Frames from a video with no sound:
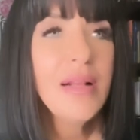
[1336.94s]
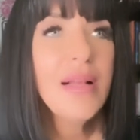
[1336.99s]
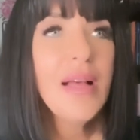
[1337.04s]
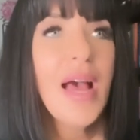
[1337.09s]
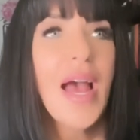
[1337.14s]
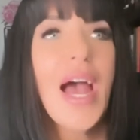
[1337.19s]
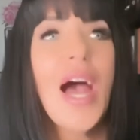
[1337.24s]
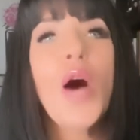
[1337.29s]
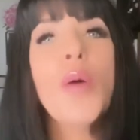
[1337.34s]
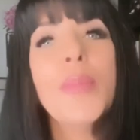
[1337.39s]

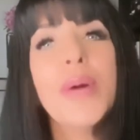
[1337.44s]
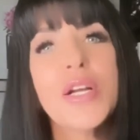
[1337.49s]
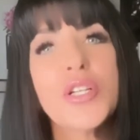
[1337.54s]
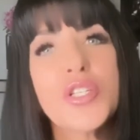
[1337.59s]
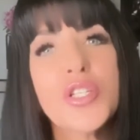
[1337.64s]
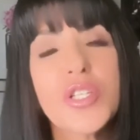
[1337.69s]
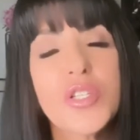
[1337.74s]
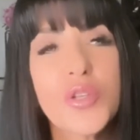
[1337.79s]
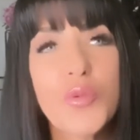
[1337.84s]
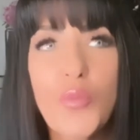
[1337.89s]
how
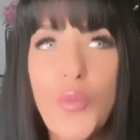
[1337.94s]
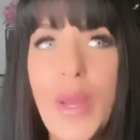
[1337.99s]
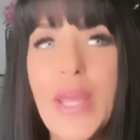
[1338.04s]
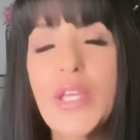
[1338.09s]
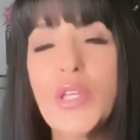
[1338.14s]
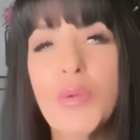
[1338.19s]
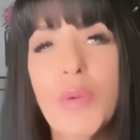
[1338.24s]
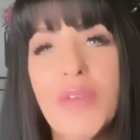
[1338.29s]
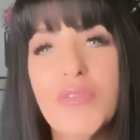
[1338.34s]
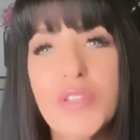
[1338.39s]
much
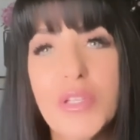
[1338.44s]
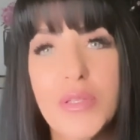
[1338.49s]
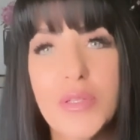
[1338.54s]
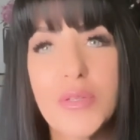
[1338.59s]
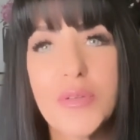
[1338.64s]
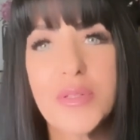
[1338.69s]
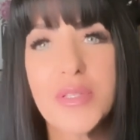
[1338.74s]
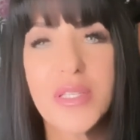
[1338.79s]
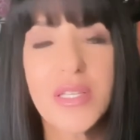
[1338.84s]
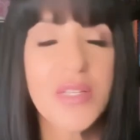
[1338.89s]
weight you have to
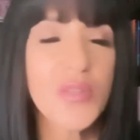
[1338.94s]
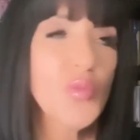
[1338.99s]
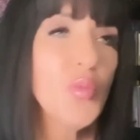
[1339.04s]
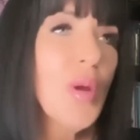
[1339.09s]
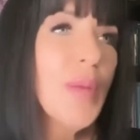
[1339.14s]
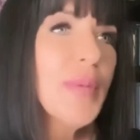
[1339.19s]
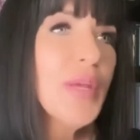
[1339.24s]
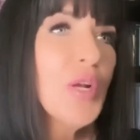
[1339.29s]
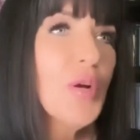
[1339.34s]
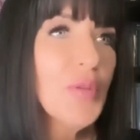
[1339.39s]
lose because
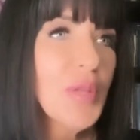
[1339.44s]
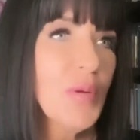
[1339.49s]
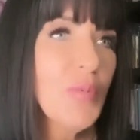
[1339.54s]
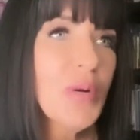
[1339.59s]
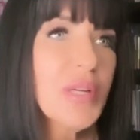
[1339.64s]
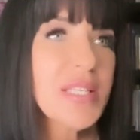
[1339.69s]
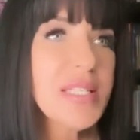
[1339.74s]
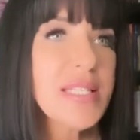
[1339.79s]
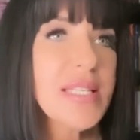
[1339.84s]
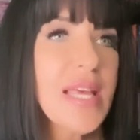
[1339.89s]
women only
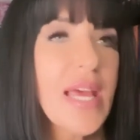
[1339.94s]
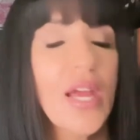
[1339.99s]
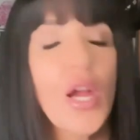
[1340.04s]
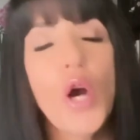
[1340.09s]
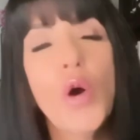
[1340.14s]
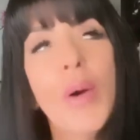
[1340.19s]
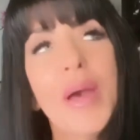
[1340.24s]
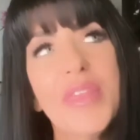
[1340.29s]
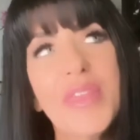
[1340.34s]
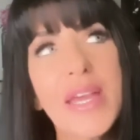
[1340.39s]
want to say,
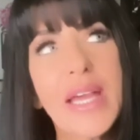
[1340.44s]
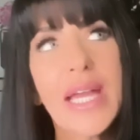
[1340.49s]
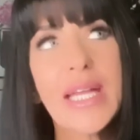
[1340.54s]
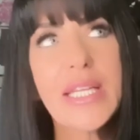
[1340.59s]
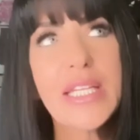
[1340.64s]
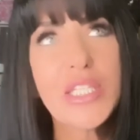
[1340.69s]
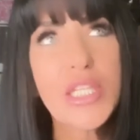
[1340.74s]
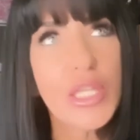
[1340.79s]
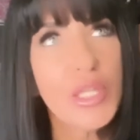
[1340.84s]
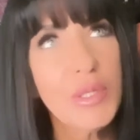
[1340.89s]
oh, I think
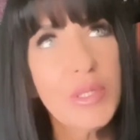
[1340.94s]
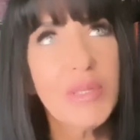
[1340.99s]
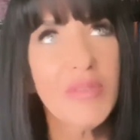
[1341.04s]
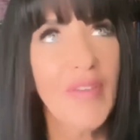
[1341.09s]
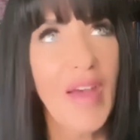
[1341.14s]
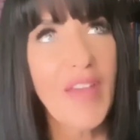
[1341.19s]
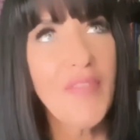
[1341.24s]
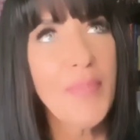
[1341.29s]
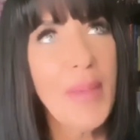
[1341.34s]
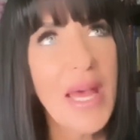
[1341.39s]
I need to lose
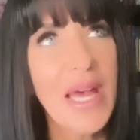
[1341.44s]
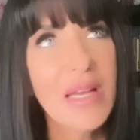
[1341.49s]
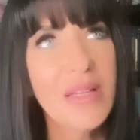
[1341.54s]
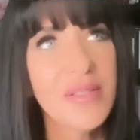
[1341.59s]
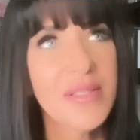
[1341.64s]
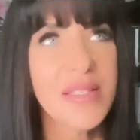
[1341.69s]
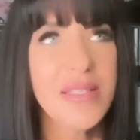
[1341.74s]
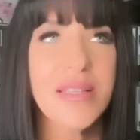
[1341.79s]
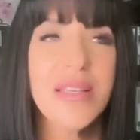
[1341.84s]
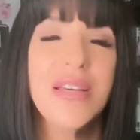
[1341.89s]
five
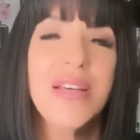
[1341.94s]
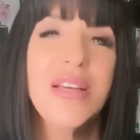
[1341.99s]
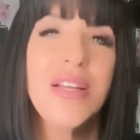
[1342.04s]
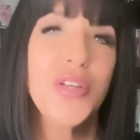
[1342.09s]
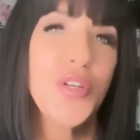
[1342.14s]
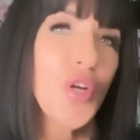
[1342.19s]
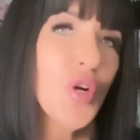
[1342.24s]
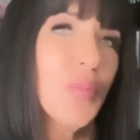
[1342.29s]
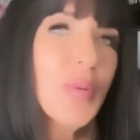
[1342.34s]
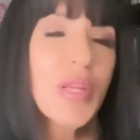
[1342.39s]
pounds.
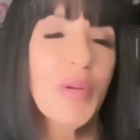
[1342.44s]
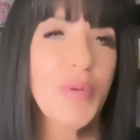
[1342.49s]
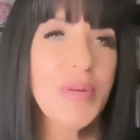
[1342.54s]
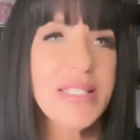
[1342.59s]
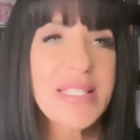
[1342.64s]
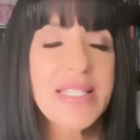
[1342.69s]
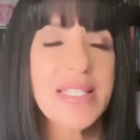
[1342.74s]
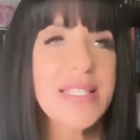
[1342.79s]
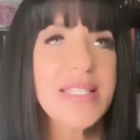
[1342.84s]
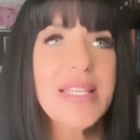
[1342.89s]
Nobody
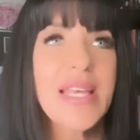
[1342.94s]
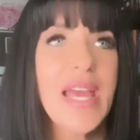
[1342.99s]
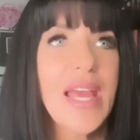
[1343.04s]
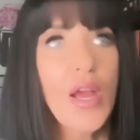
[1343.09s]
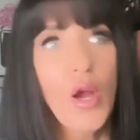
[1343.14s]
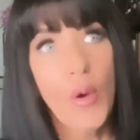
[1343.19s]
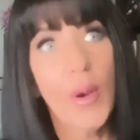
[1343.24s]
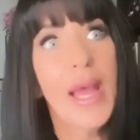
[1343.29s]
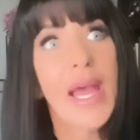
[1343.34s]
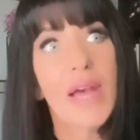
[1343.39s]
wants to say,
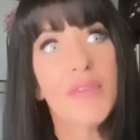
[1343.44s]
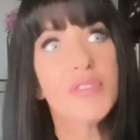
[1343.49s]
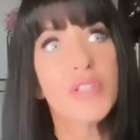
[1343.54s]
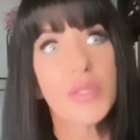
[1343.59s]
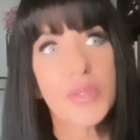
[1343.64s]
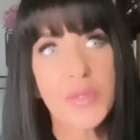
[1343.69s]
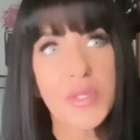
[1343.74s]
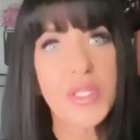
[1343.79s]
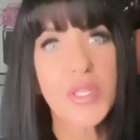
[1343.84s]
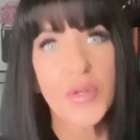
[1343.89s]
oh, I have to
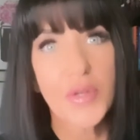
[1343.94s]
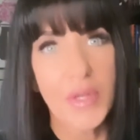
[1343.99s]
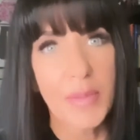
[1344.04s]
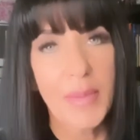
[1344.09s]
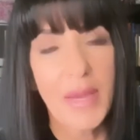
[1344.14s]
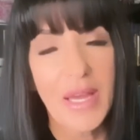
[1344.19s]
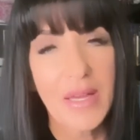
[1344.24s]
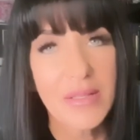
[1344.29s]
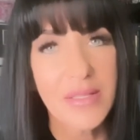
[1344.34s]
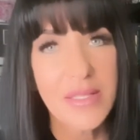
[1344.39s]
lose 30
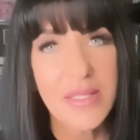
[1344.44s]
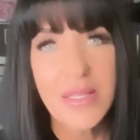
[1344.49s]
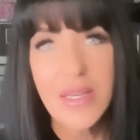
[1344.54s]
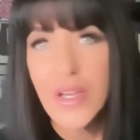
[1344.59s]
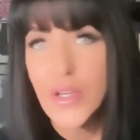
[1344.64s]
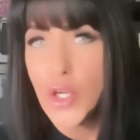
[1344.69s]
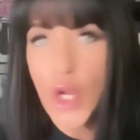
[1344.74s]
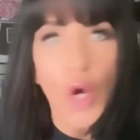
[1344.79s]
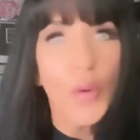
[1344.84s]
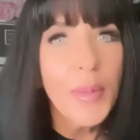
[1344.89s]
pounds.
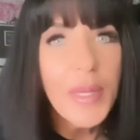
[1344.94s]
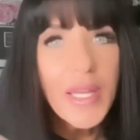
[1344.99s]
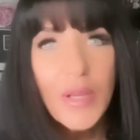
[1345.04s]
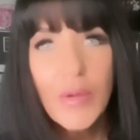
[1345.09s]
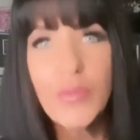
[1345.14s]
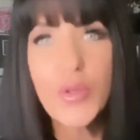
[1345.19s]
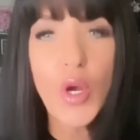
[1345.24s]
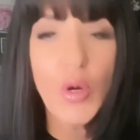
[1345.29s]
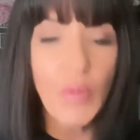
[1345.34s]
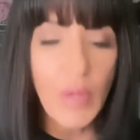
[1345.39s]

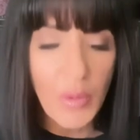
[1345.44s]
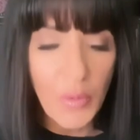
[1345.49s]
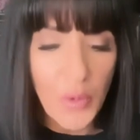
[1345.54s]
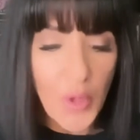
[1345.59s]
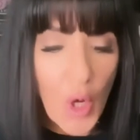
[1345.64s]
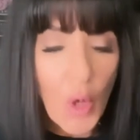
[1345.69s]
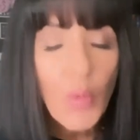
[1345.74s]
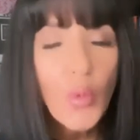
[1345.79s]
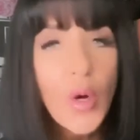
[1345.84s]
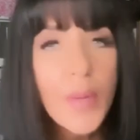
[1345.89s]
Nobody, no one,
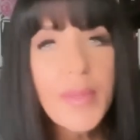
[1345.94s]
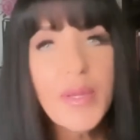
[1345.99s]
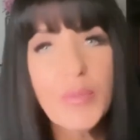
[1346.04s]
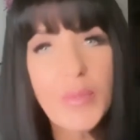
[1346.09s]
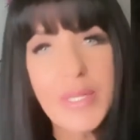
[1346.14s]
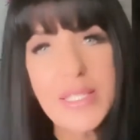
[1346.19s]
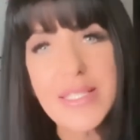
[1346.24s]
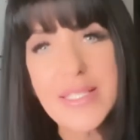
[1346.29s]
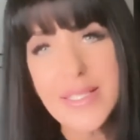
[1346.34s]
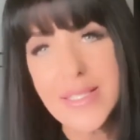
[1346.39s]
no woman
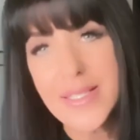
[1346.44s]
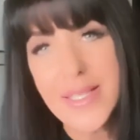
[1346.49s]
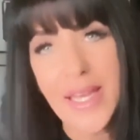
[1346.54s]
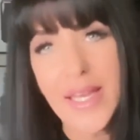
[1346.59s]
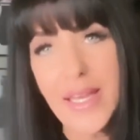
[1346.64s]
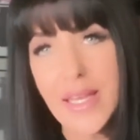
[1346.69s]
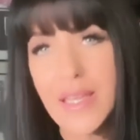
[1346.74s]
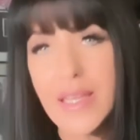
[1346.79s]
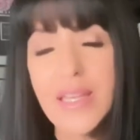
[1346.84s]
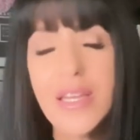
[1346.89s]
wants to
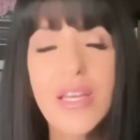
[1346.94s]
say it.